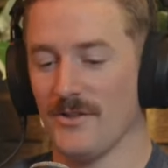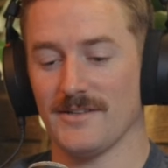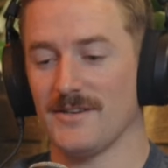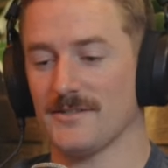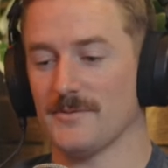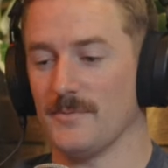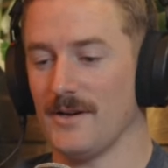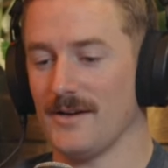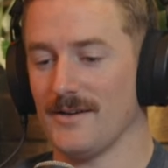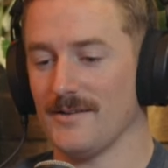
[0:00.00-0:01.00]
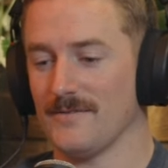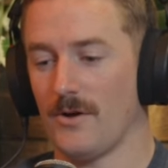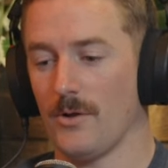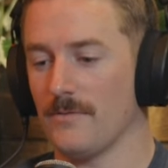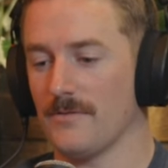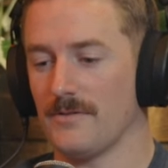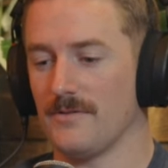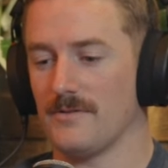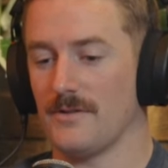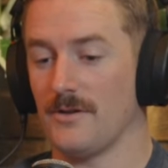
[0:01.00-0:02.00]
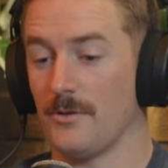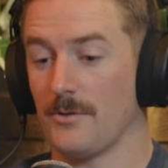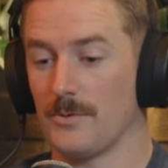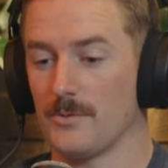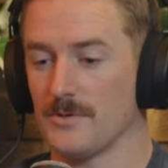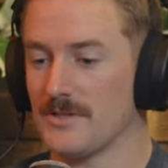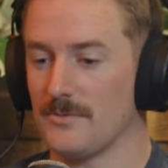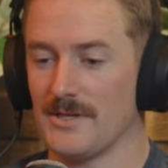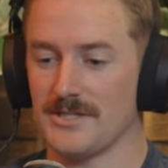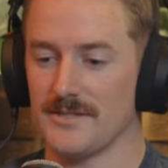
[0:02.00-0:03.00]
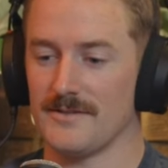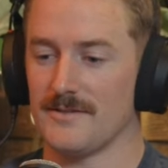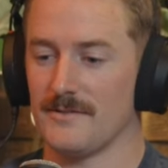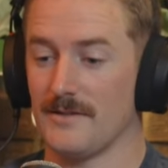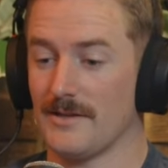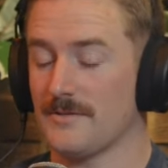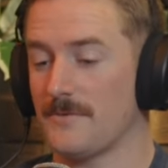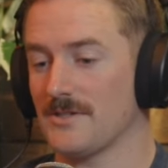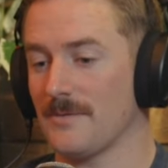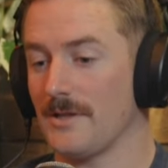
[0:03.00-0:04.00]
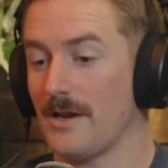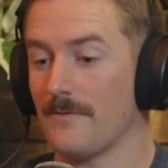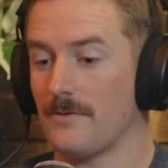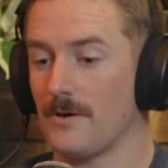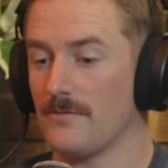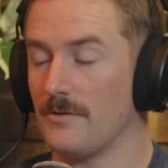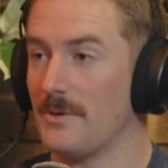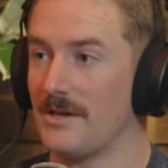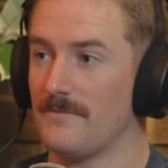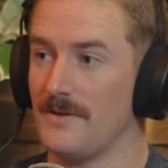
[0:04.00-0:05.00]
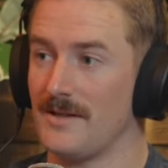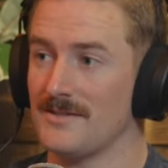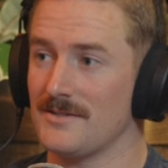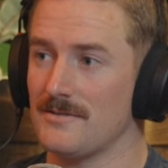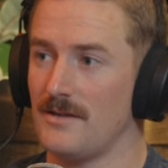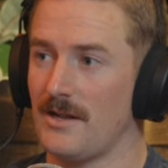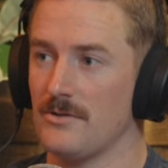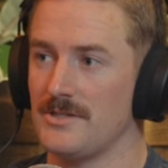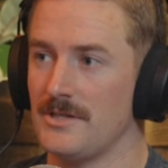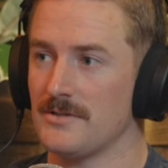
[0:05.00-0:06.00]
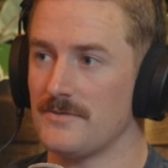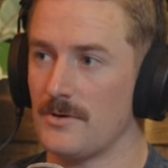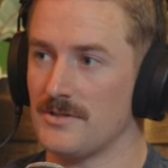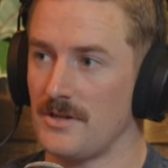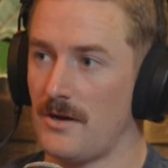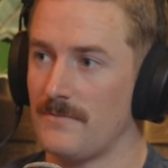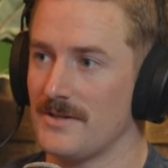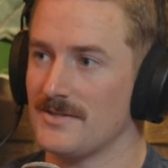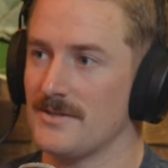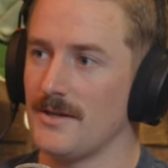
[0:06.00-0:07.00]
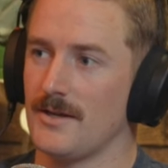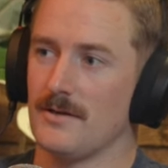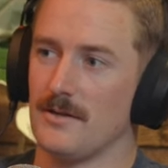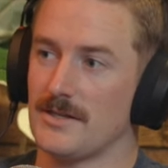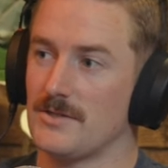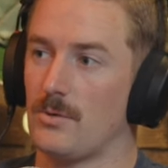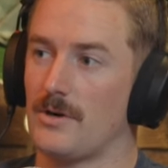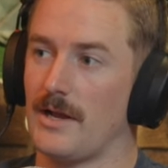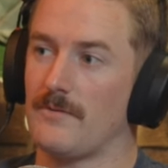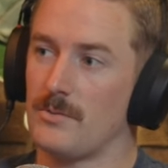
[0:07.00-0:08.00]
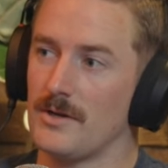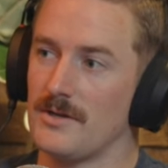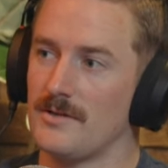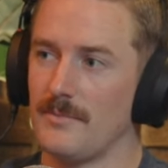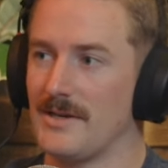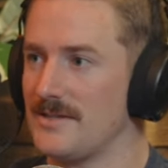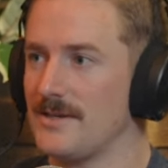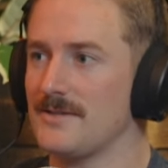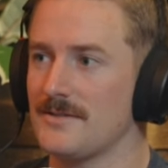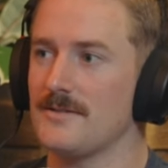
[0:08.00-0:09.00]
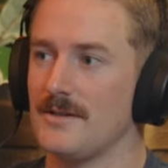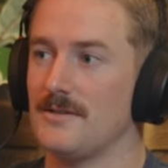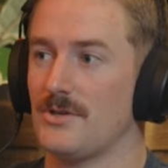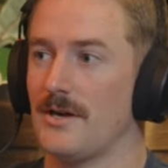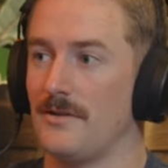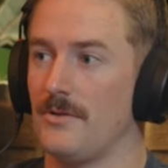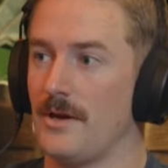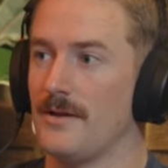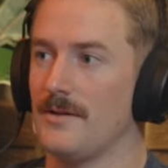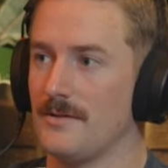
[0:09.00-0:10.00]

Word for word: No, that's awesome. Uh, all of you know the three rules that you mentioned that's the first time that I've heard of the picket fence analogy as far as an offense, like scoring every run. That makes sense. Win every inning. That.